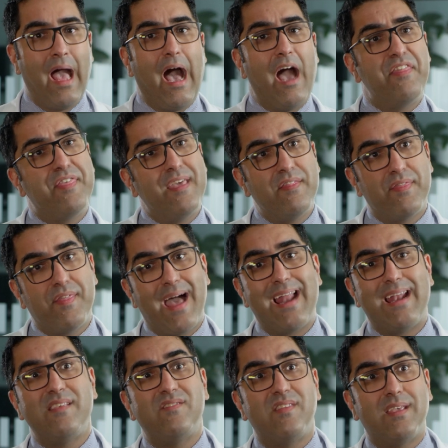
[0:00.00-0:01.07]
I think
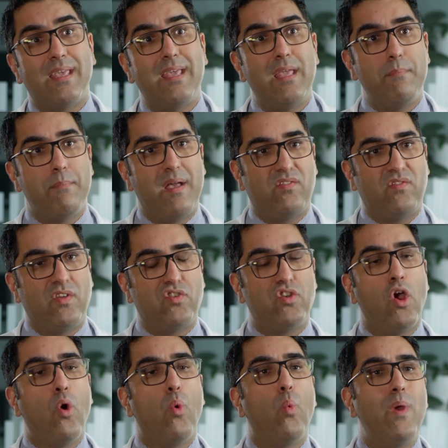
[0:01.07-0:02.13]
that is the key message.
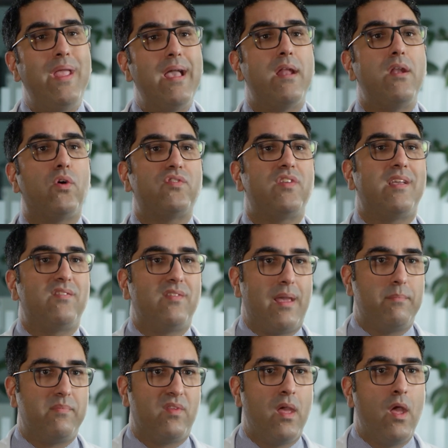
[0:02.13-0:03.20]
We are not
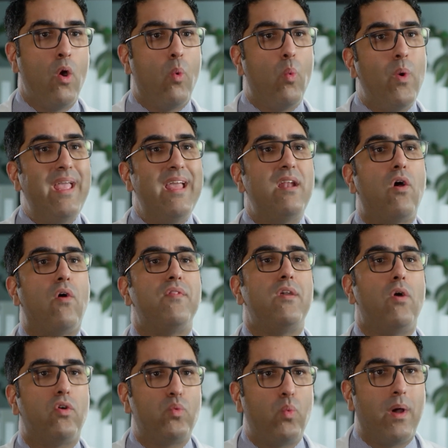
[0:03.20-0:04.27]
exempt. We are not the
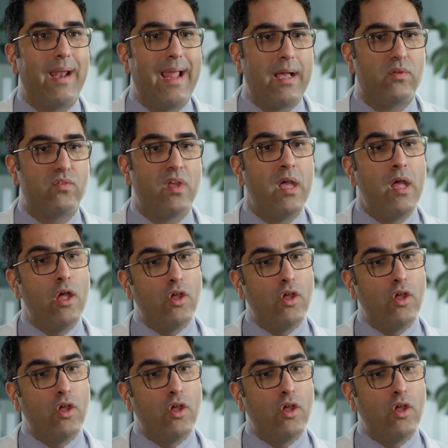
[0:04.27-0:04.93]
odd one out.